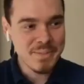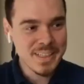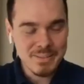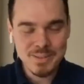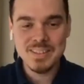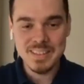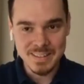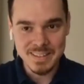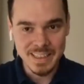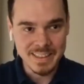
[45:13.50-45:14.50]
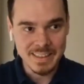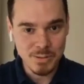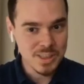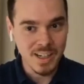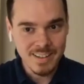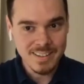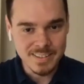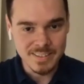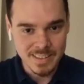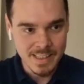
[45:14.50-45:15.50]
it was hard
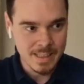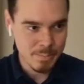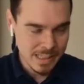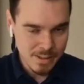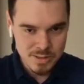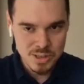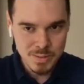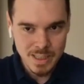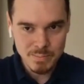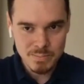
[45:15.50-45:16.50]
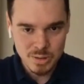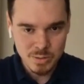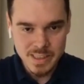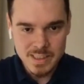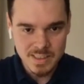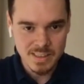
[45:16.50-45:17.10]
due to that. I mean, now it's just become so easy, right? To